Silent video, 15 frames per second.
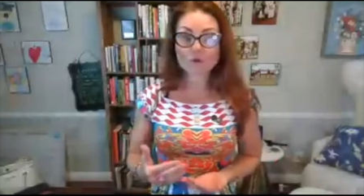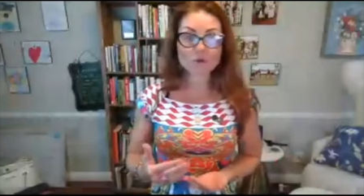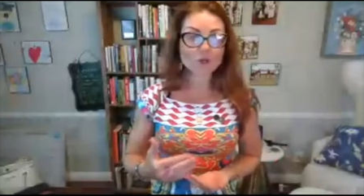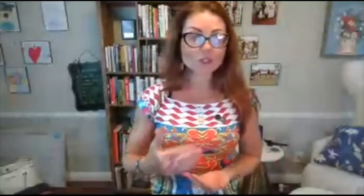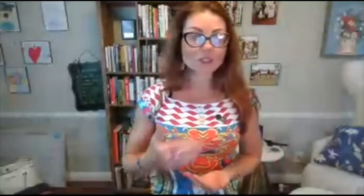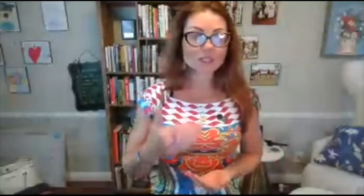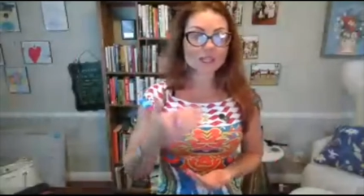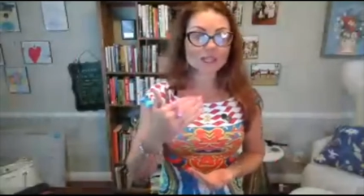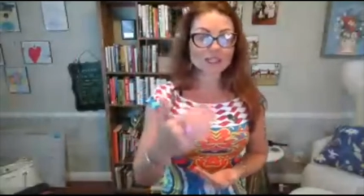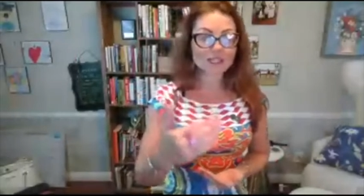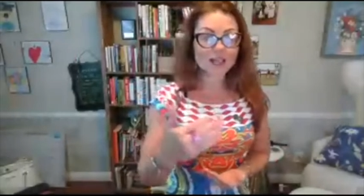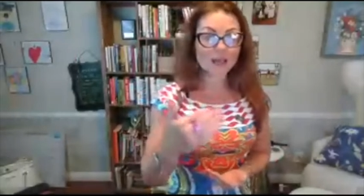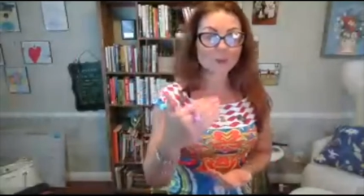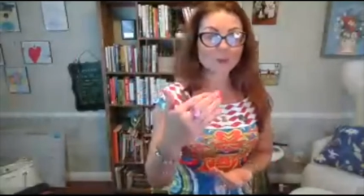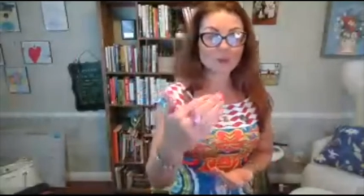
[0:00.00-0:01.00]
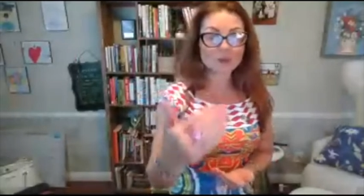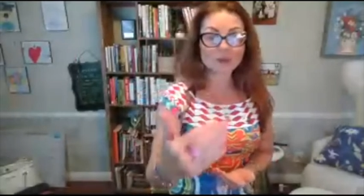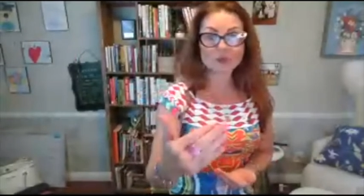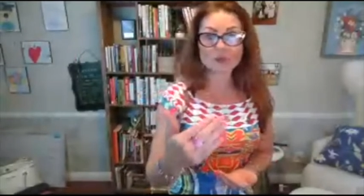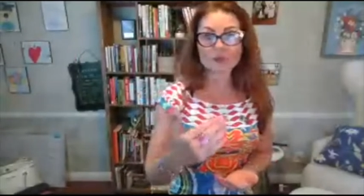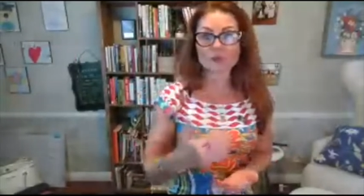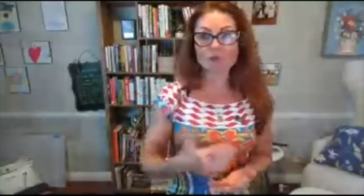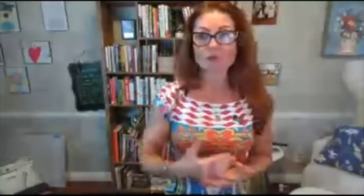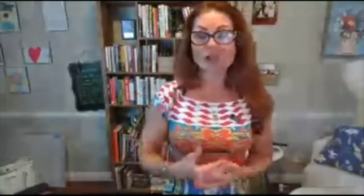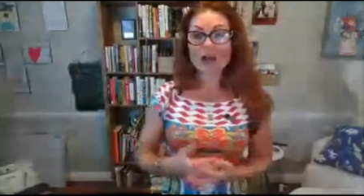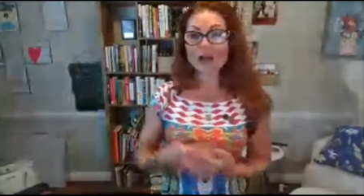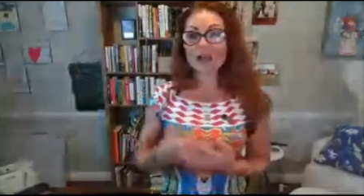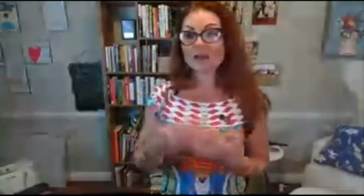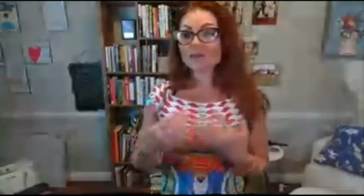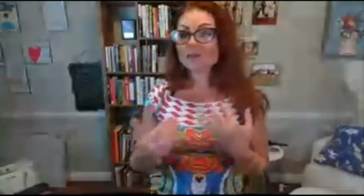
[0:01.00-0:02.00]
It's up to you. I am
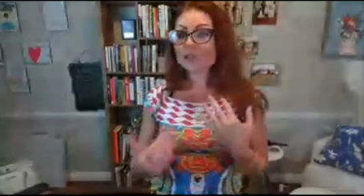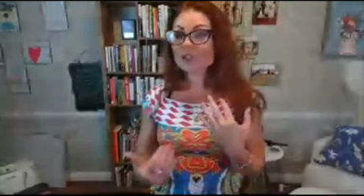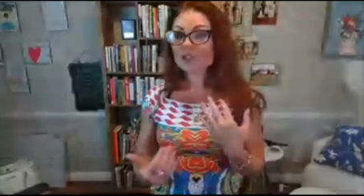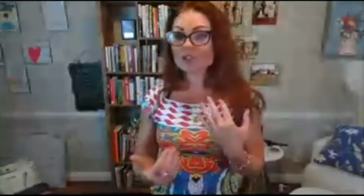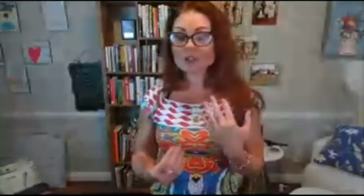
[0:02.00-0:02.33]
teaching you